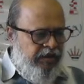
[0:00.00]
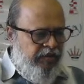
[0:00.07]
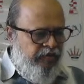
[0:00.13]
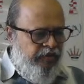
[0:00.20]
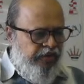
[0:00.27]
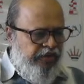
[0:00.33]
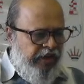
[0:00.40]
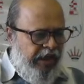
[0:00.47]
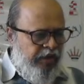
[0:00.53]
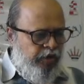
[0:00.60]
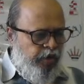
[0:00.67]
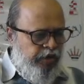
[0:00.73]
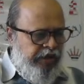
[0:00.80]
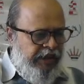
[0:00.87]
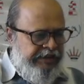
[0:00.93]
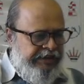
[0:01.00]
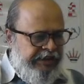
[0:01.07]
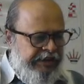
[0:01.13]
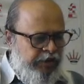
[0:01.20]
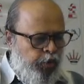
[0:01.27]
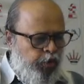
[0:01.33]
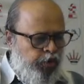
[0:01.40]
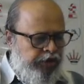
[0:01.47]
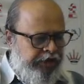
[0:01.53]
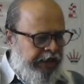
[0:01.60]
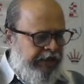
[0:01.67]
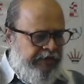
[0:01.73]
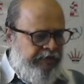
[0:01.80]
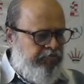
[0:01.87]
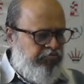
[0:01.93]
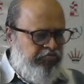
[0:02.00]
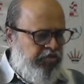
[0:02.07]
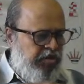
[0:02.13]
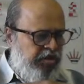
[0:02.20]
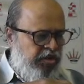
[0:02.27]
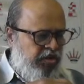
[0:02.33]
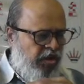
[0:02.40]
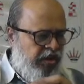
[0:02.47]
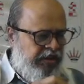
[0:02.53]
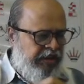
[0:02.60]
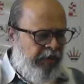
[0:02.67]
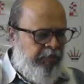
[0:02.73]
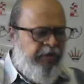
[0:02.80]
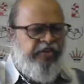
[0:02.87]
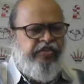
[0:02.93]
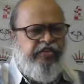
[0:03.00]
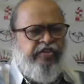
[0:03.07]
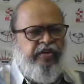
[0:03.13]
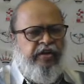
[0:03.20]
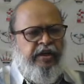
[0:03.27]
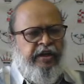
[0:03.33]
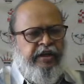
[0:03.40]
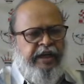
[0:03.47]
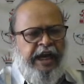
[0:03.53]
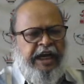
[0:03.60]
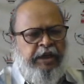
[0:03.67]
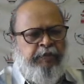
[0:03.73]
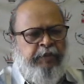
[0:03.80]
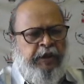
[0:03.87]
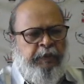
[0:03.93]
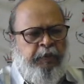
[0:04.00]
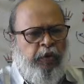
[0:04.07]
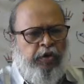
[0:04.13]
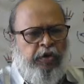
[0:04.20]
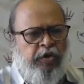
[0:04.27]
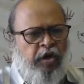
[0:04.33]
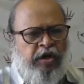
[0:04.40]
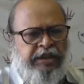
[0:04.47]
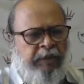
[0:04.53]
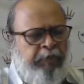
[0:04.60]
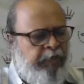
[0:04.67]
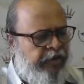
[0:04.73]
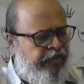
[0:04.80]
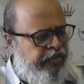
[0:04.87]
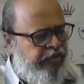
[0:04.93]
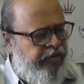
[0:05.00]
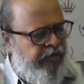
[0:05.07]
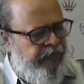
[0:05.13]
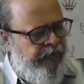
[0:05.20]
Vishal Dodia says rook check. Not the best. Knight b4. Not the best.